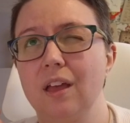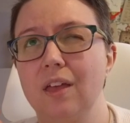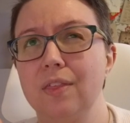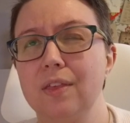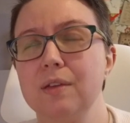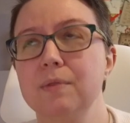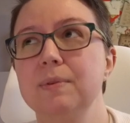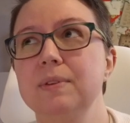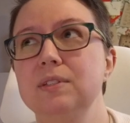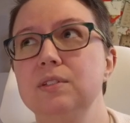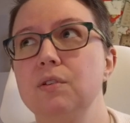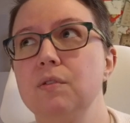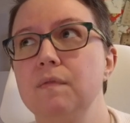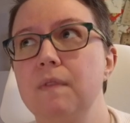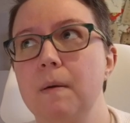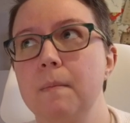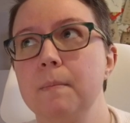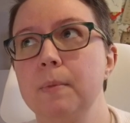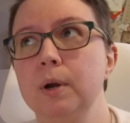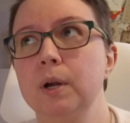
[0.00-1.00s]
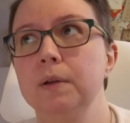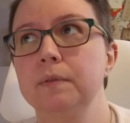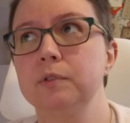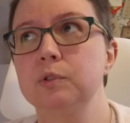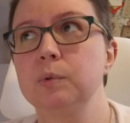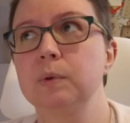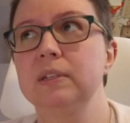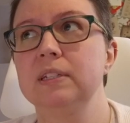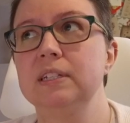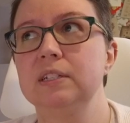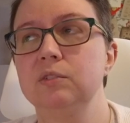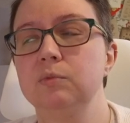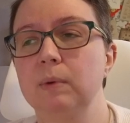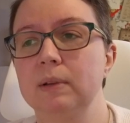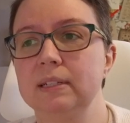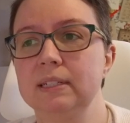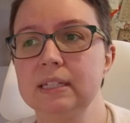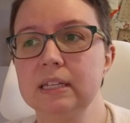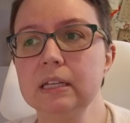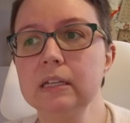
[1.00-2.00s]
I think it was November of
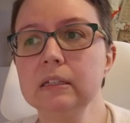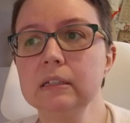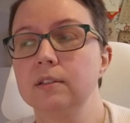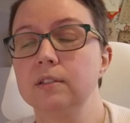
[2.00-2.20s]
2020.